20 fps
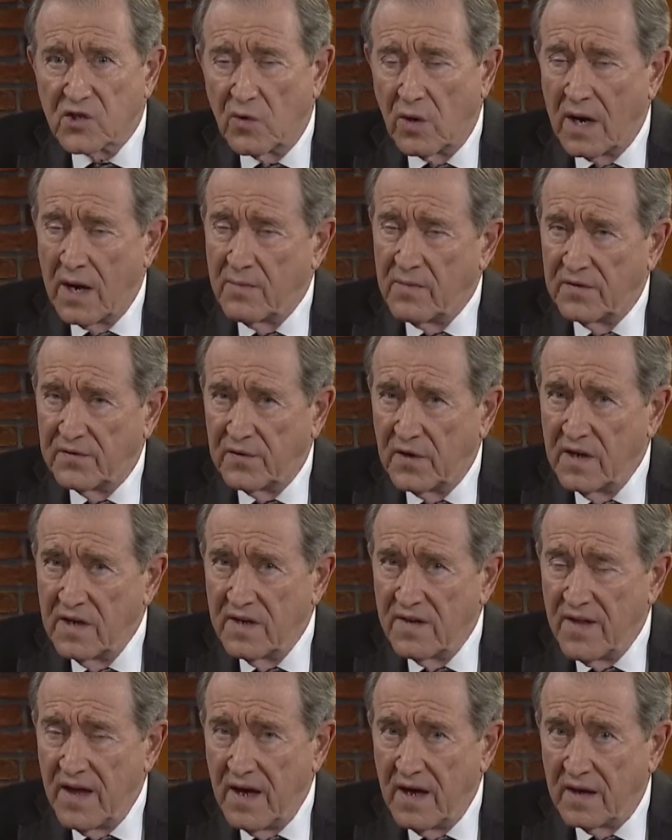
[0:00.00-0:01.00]
Well, I'm afraid
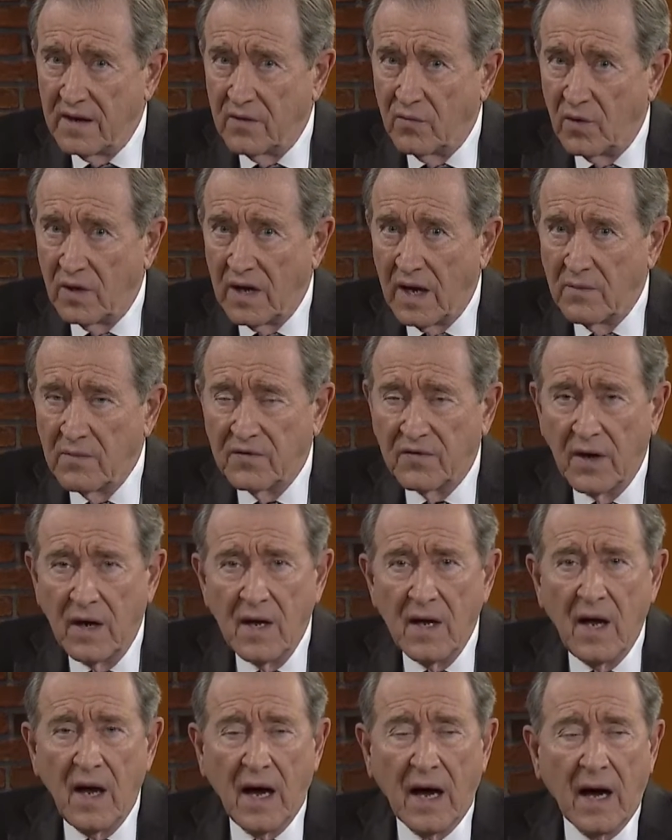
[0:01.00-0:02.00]
of that. Well, I'm afraid
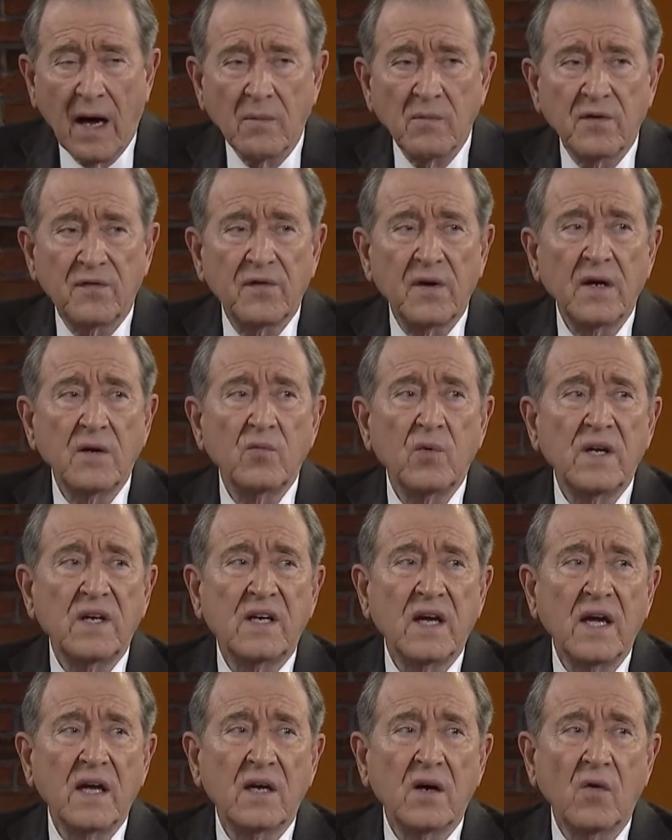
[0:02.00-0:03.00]
I'm afraid we
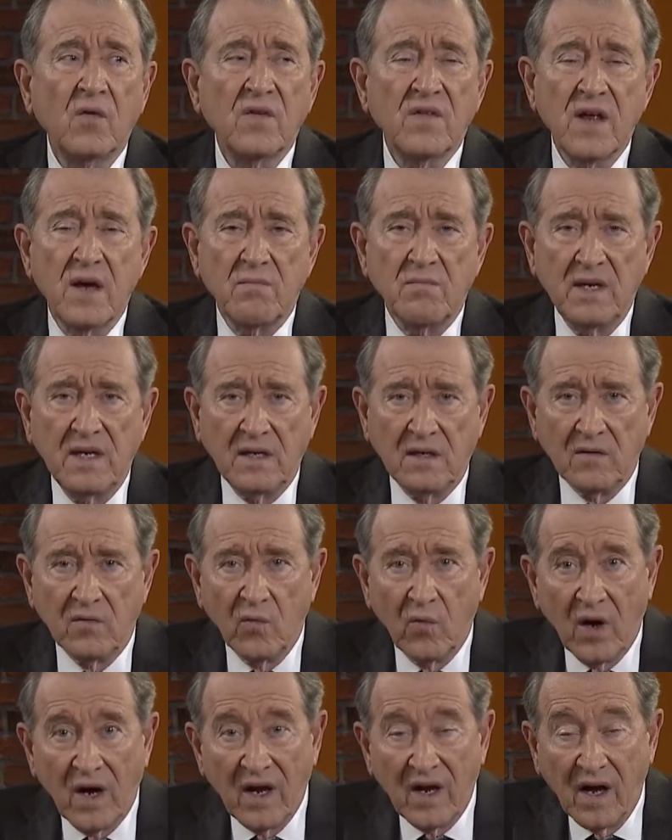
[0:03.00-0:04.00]
can't go to that meeting.
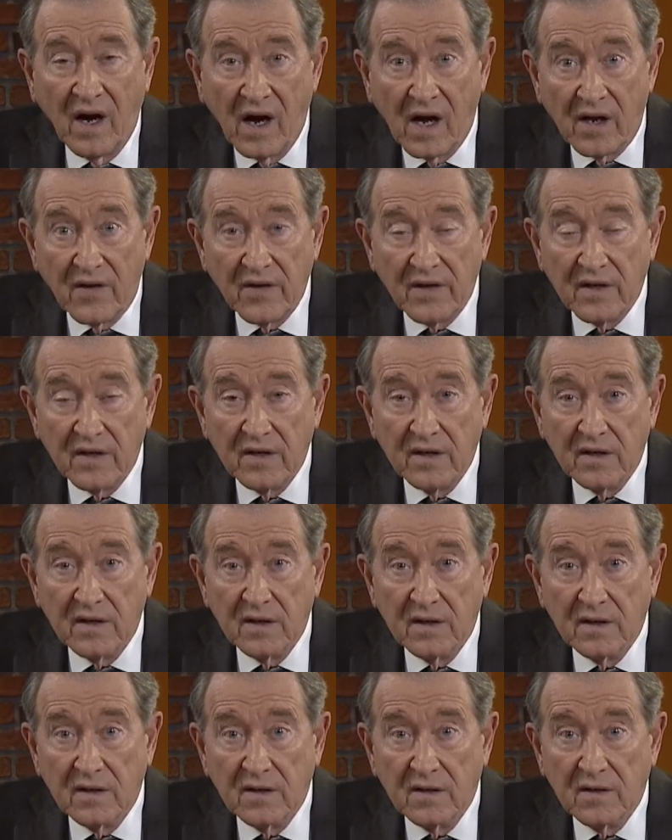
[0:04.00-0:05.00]
Why not?
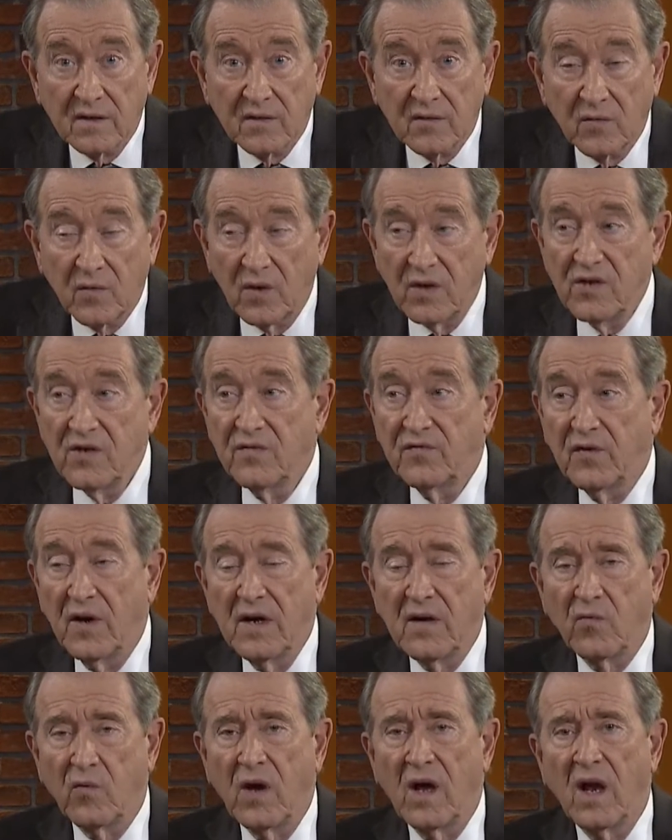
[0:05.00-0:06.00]
What are you afraid
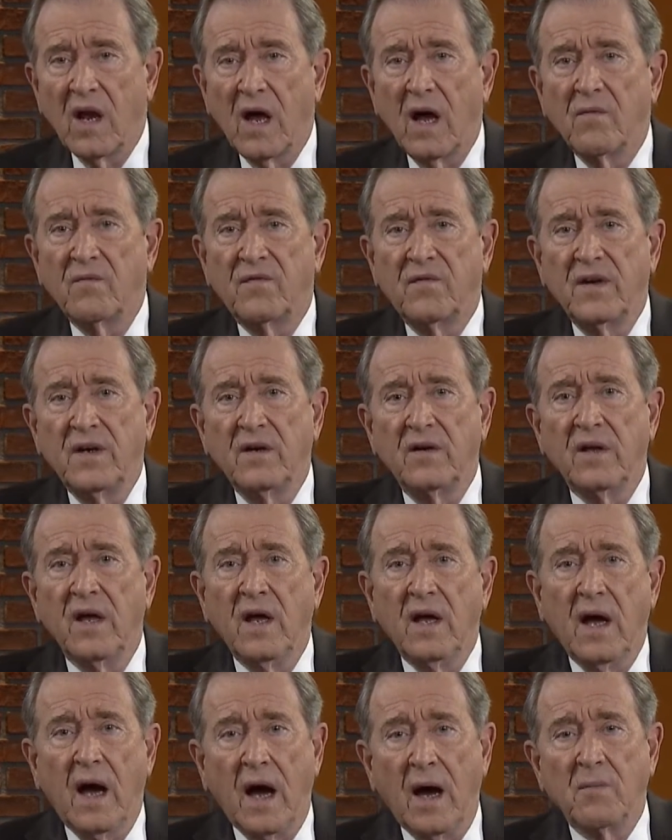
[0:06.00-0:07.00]
of? Well, I'm feared.
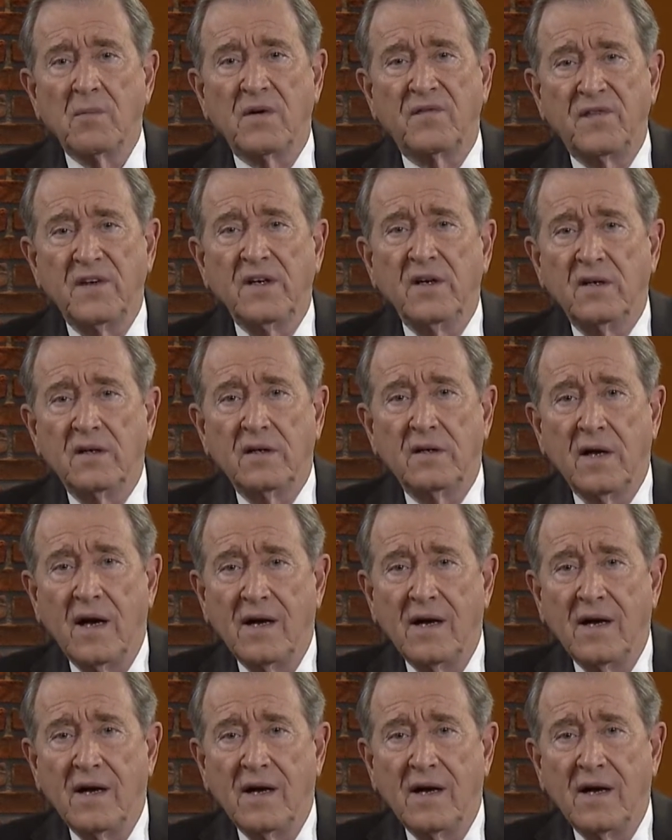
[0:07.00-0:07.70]
I'm afeared.